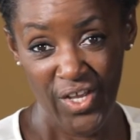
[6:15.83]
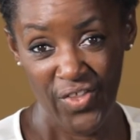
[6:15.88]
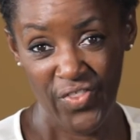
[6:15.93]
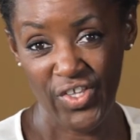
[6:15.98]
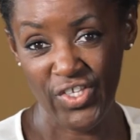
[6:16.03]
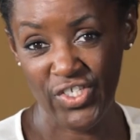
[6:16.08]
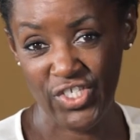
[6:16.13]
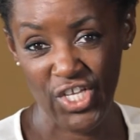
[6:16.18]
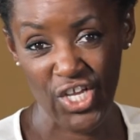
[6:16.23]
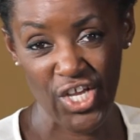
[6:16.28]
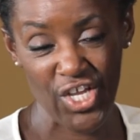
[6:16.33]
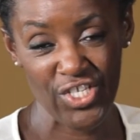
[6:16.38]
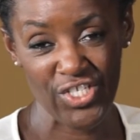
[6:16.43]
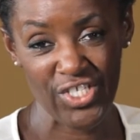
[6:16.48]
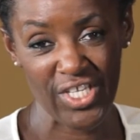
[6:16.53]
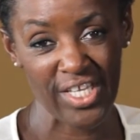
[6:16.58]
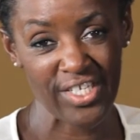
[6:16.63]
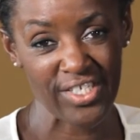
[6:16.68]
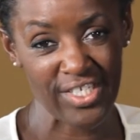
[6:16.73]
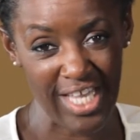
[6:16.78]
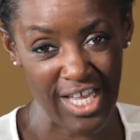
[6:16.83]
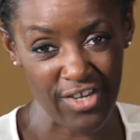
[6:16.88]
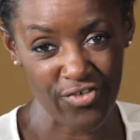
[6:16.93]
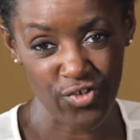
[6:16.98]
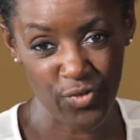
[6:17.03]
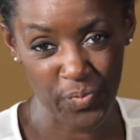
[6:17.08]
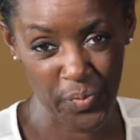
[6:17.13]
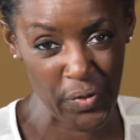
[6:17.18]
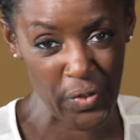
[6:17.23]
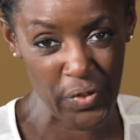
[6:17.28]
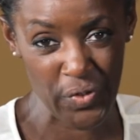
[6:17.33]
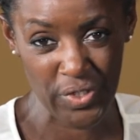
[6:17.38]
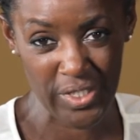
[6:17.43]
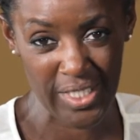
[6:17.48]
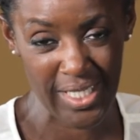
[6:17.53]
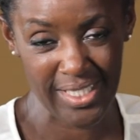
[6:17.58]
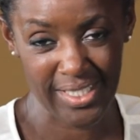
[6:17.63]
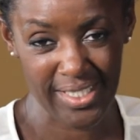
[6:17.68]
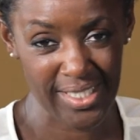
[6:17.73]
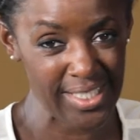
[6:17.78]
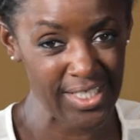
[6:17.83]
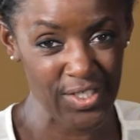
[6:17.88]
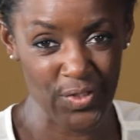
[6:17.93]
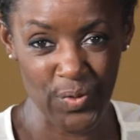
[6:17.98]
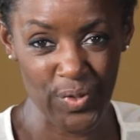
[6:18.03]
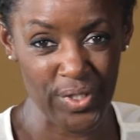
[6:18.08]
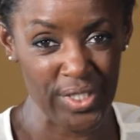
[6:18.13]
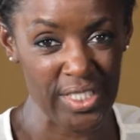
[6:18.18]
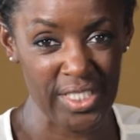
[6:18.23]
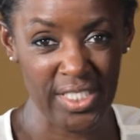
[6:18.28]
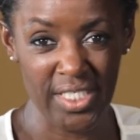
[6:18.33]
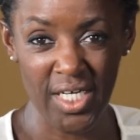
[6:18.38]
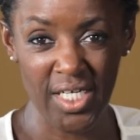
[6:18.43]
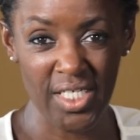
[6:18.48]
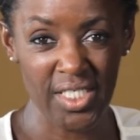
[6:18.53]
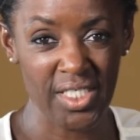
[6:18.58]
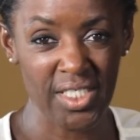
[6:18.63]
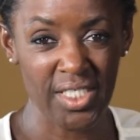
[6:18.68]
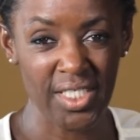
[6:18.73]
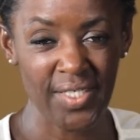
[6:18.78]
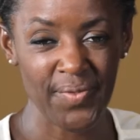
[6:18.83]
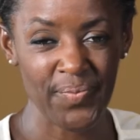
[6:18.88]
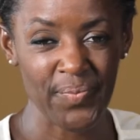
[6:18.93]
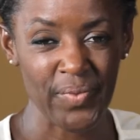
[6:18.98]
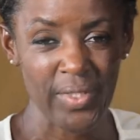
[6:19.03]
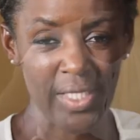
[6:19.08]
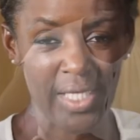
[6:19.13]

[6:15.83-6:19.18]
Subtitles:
that turns a natural process into a disaster.